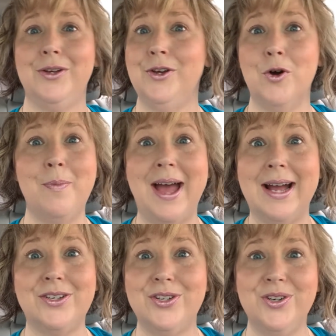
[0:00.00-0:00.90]
go
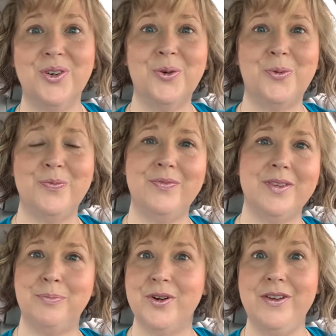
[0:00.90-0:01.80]
back to your
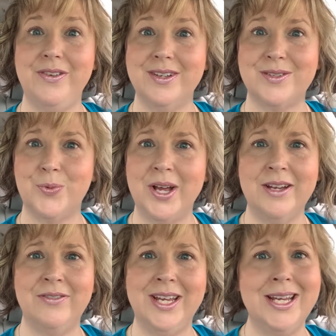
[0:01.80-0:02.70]
previous
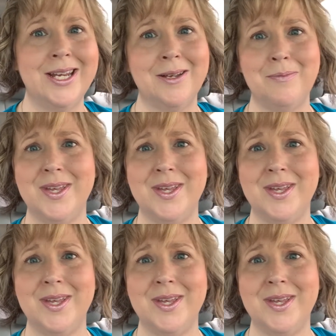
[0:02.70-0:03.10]
way of eating,